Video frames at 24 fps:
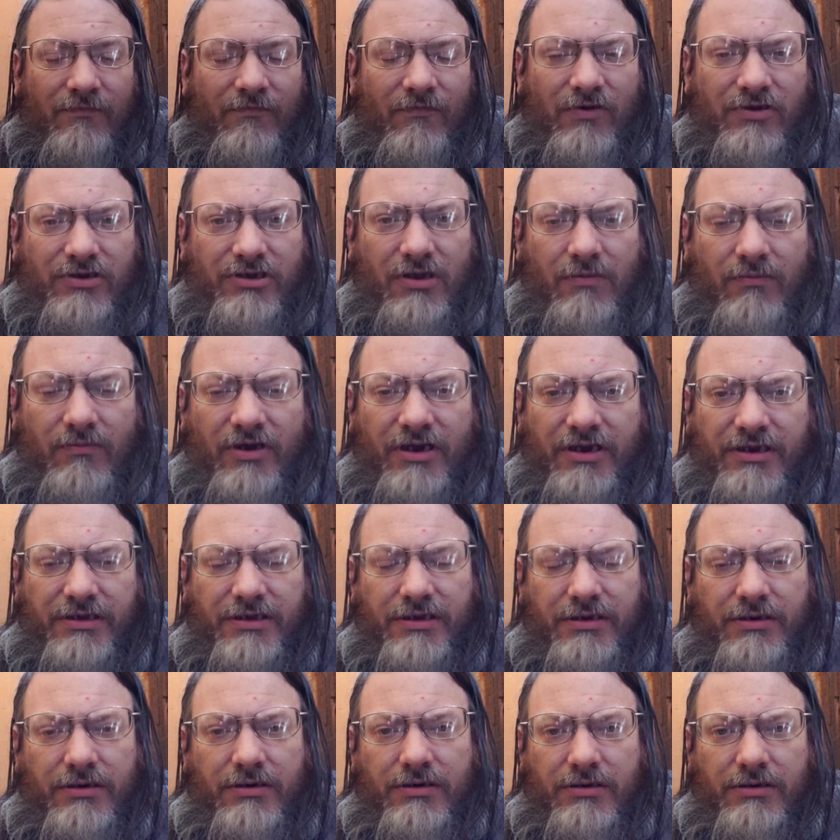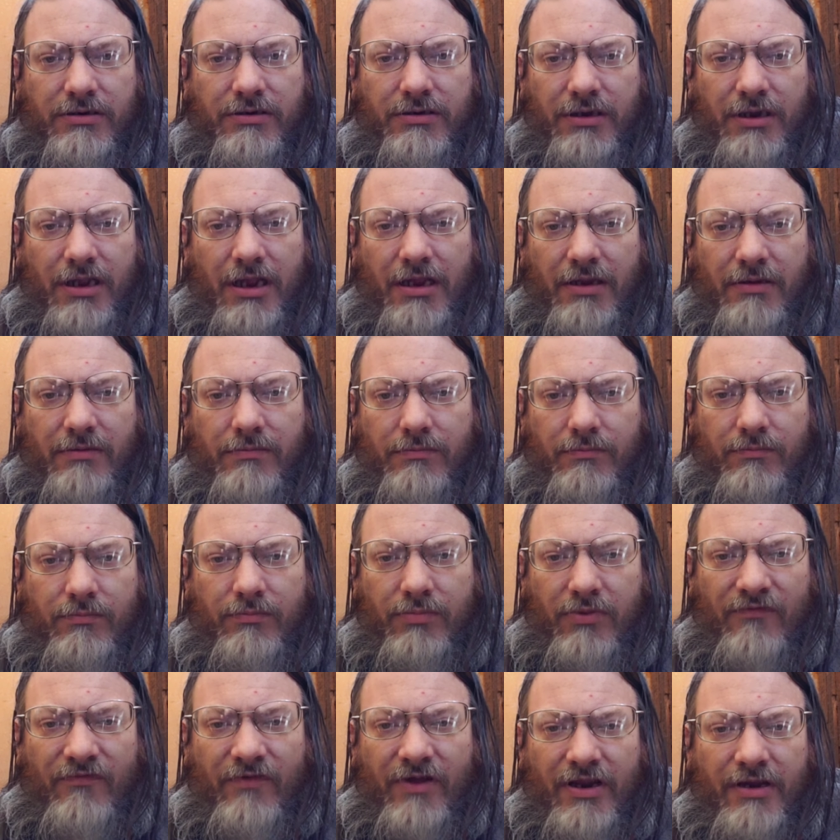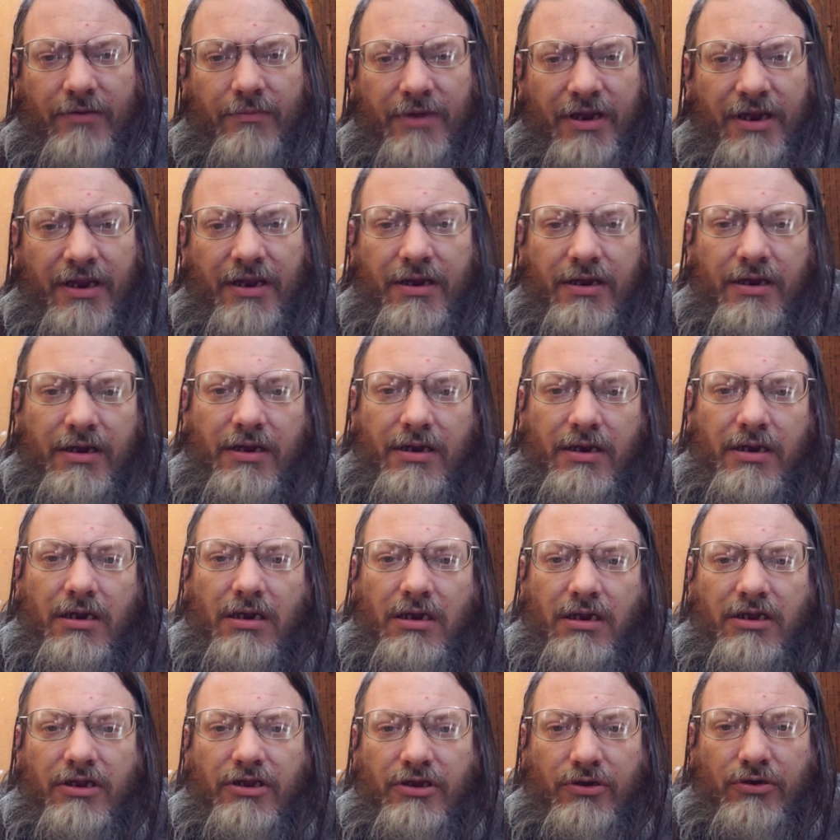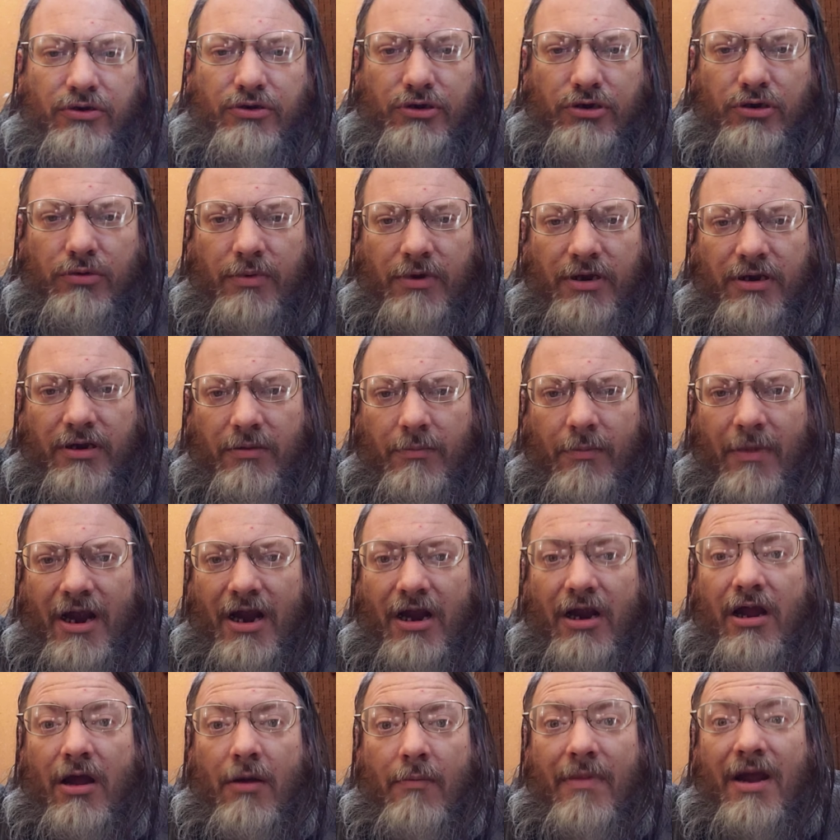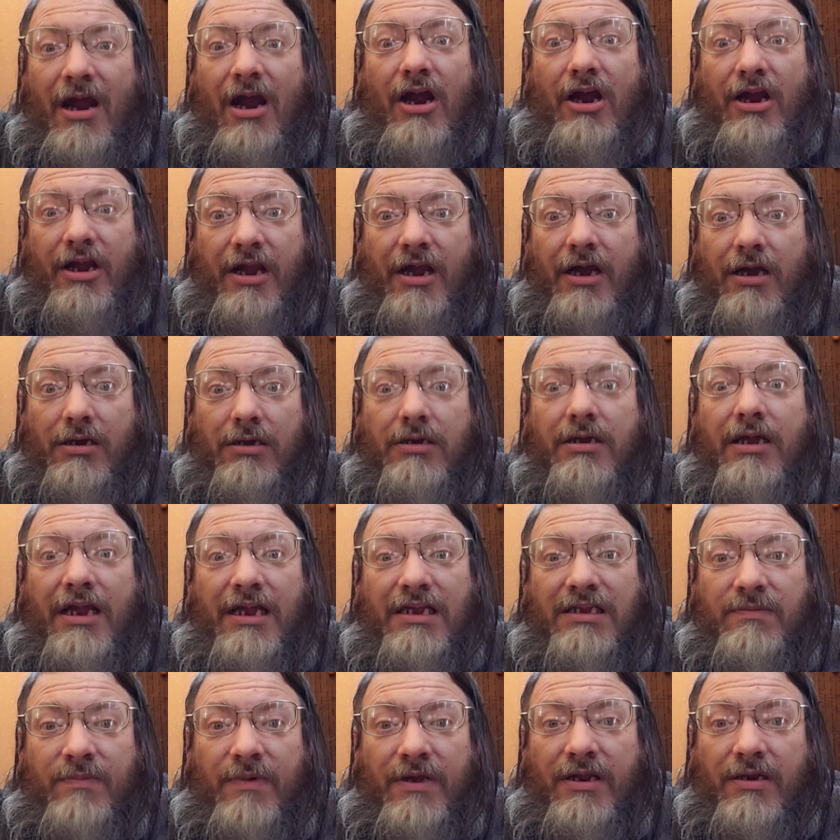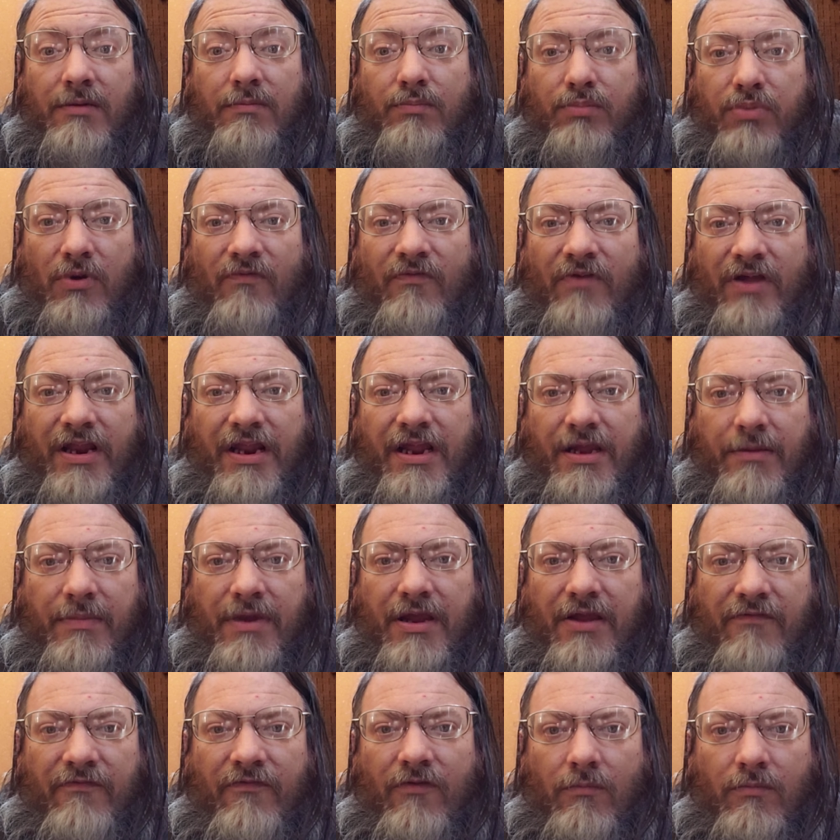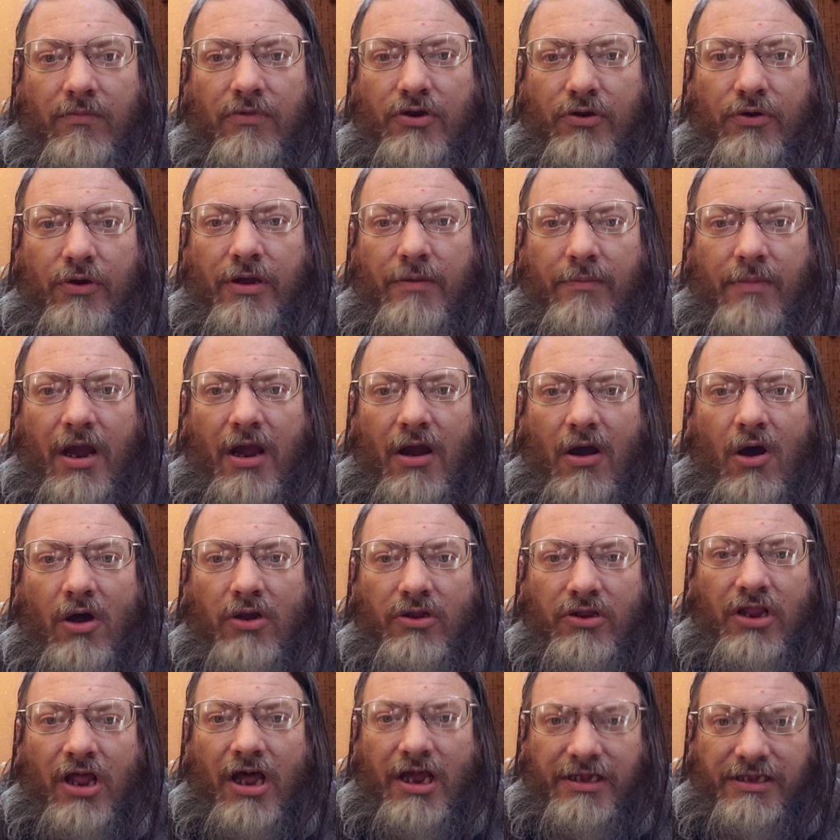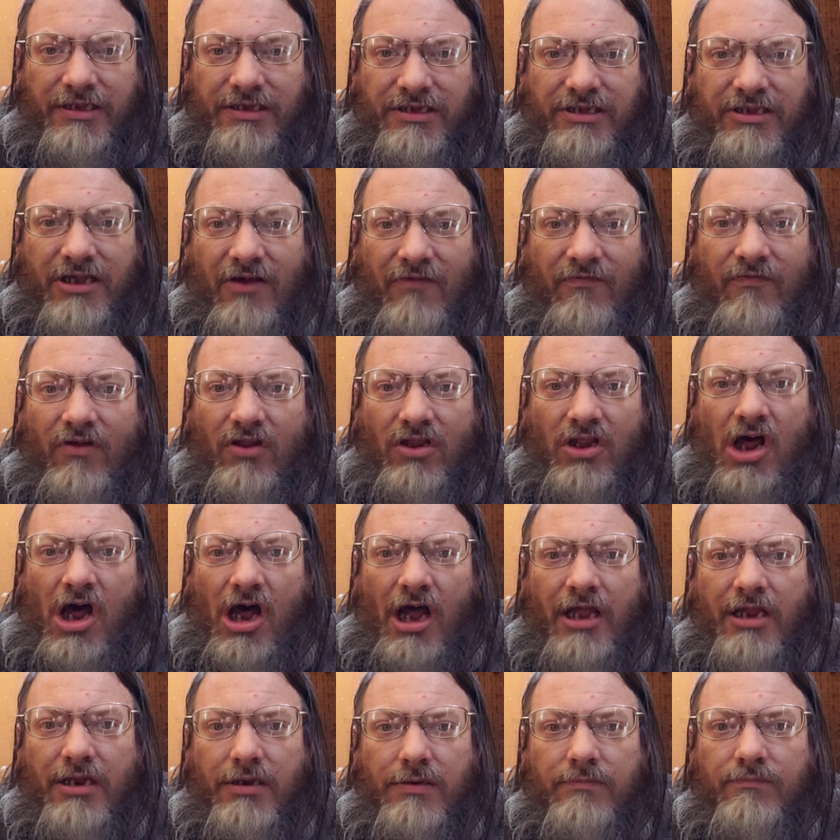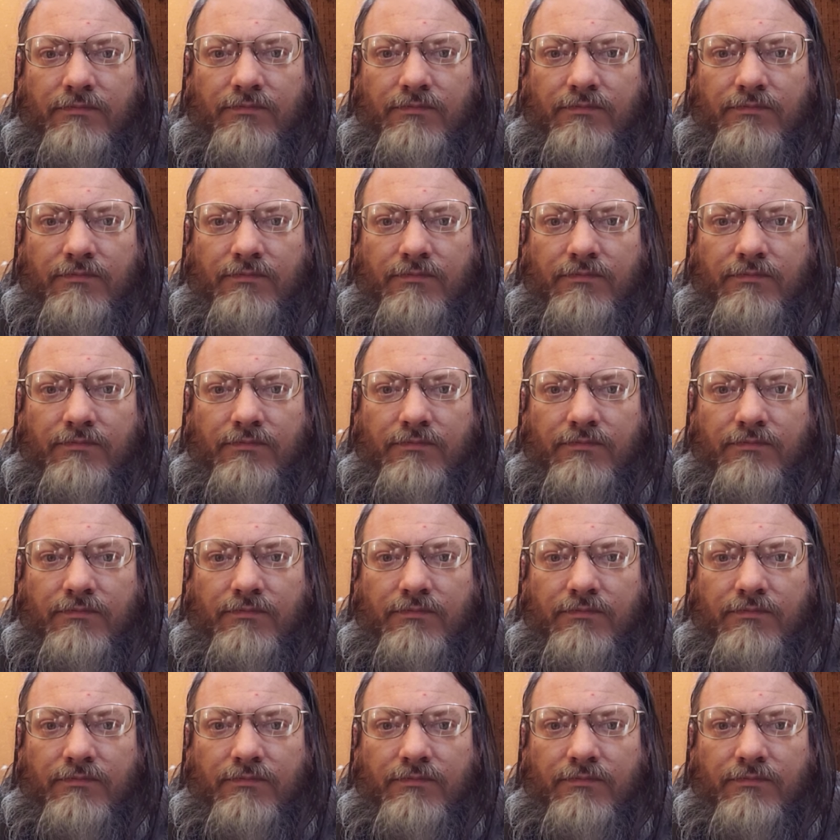For some reason, they prevented me. YouTube and Amer America has been preventing me from doing my online stuff a lot.